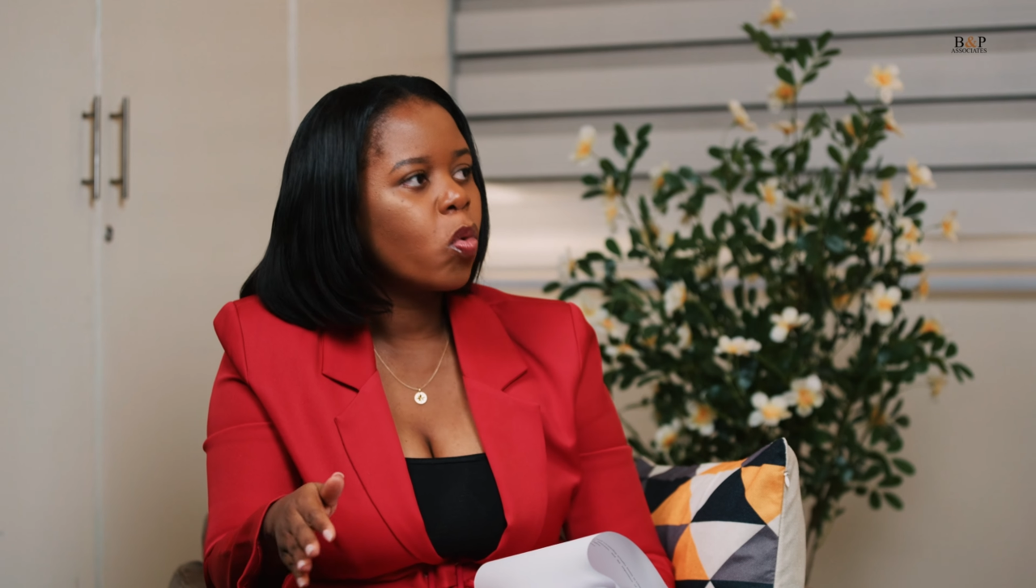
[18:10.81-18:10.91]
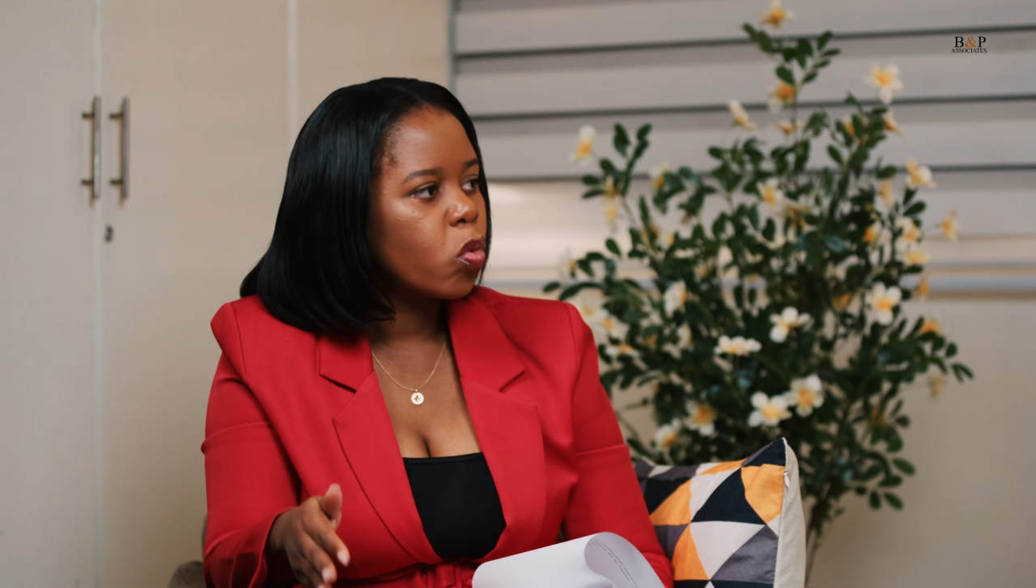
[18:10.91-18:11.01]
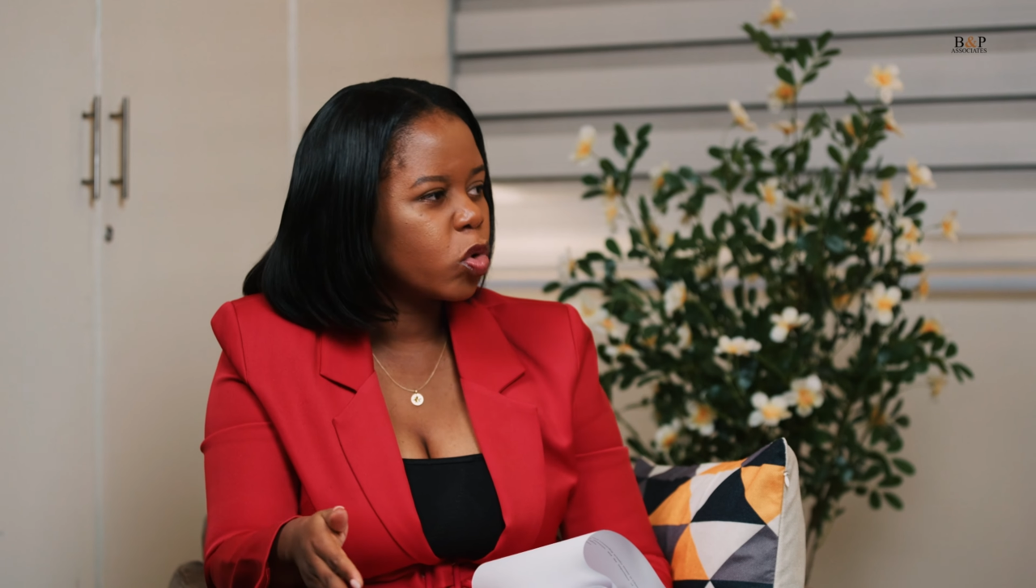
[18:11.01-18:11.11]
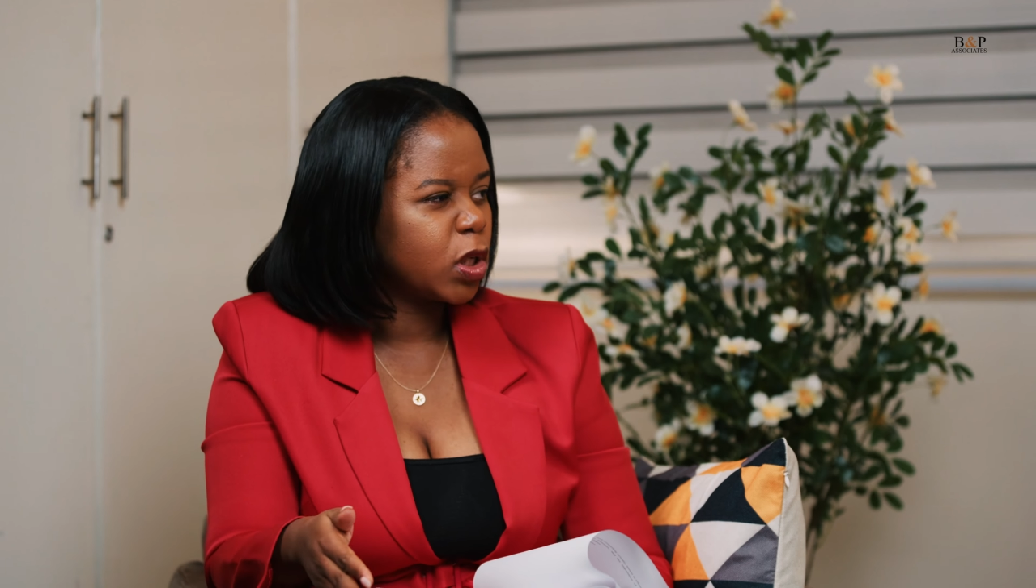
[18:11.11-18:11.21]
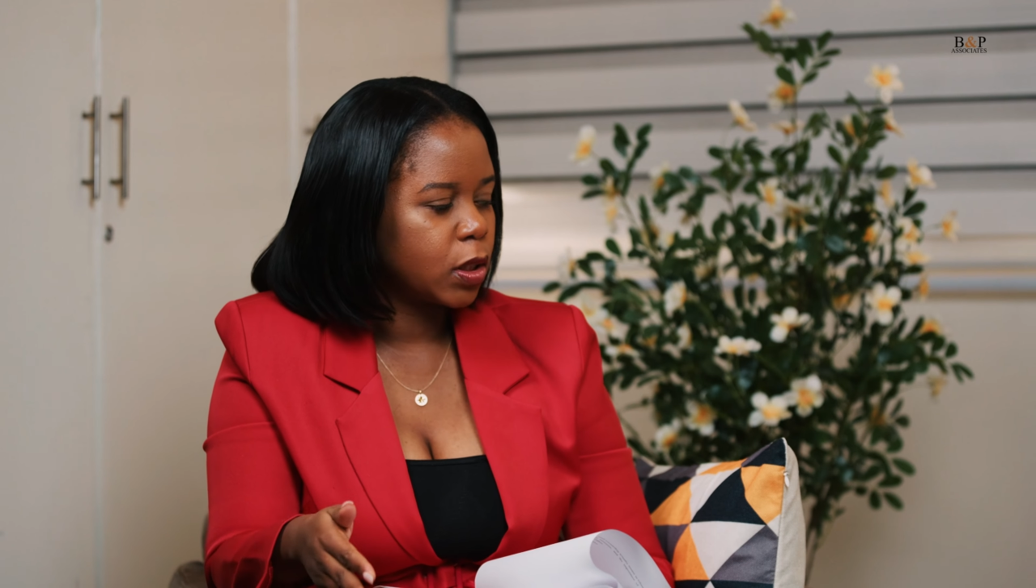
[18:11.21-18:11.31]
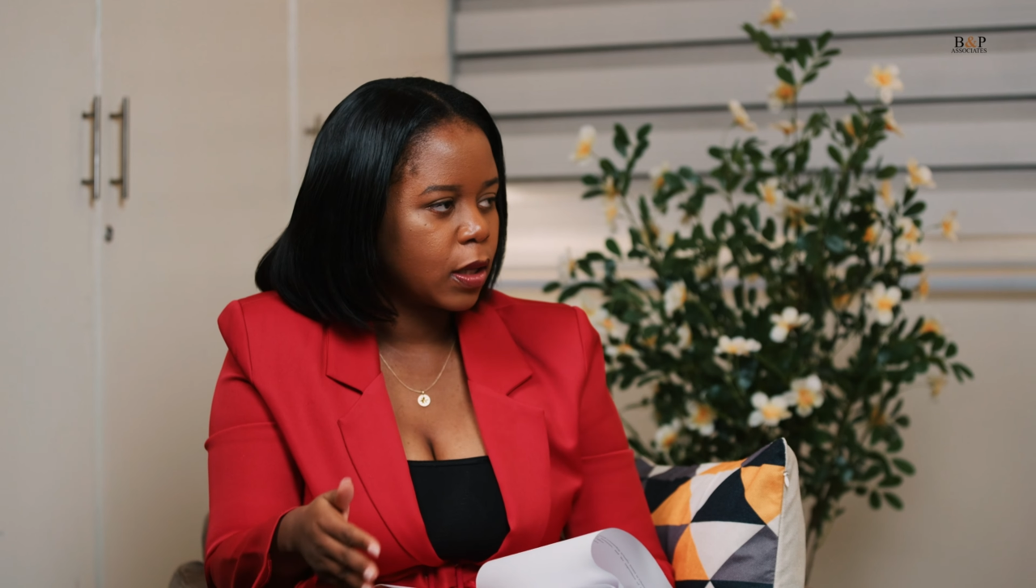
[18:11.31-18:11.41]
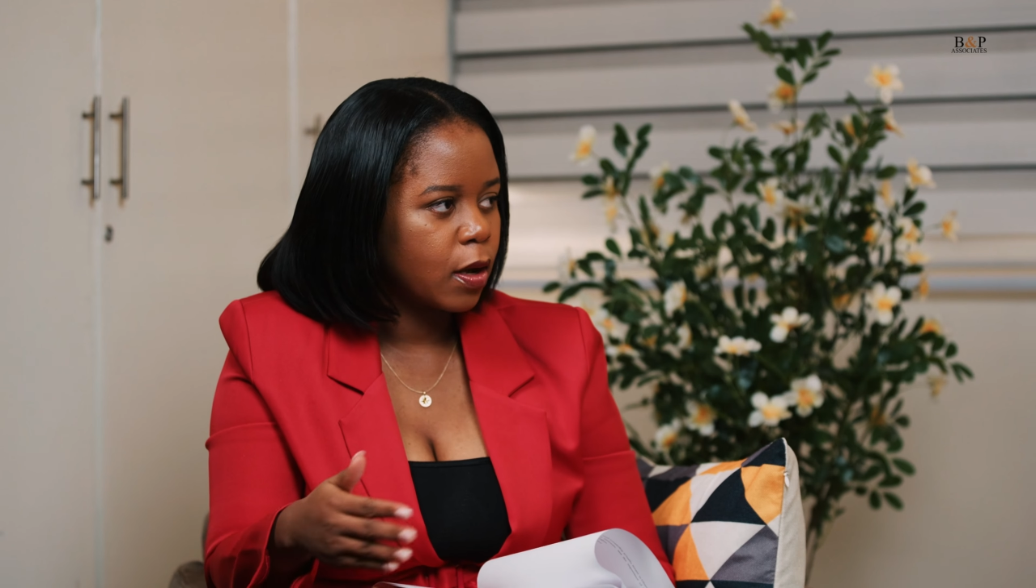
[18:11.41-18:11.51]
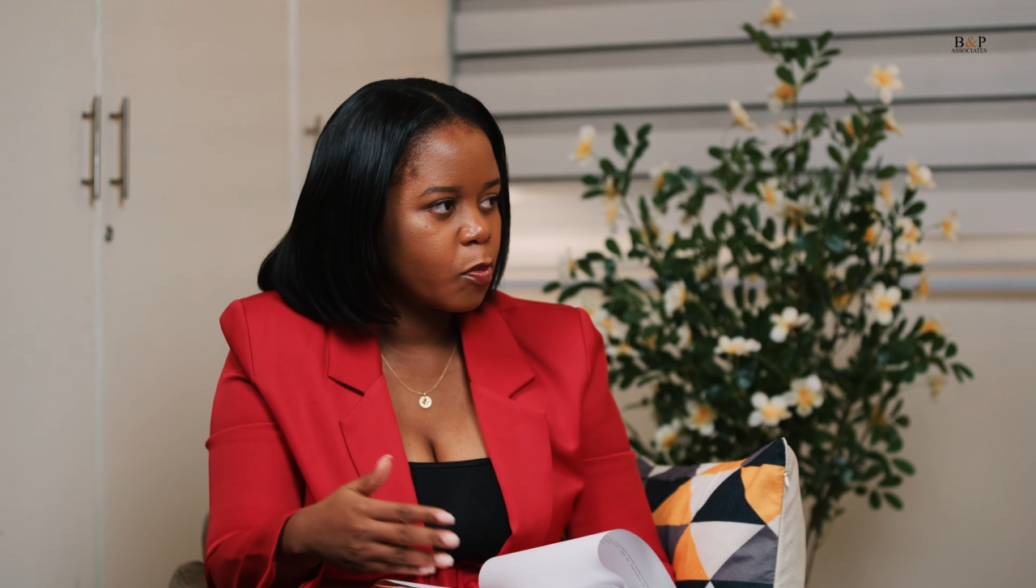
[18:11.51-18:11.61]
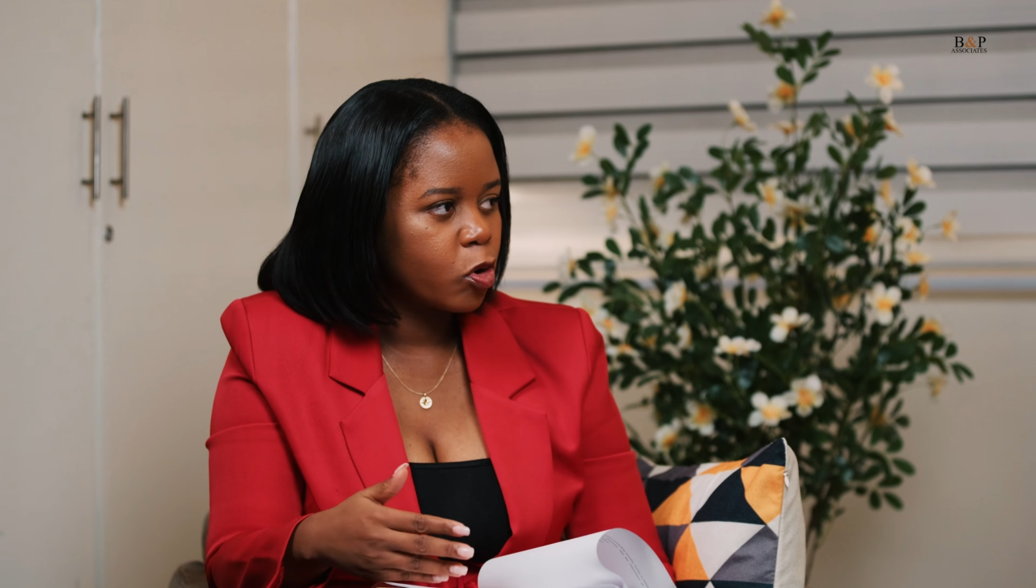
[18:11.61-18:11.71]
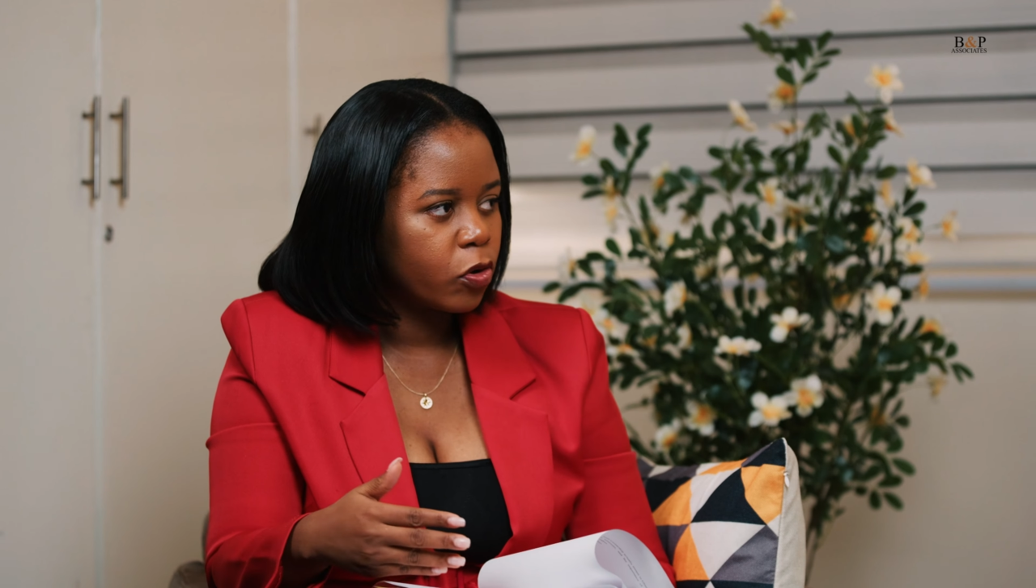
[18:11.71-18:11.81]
who would the common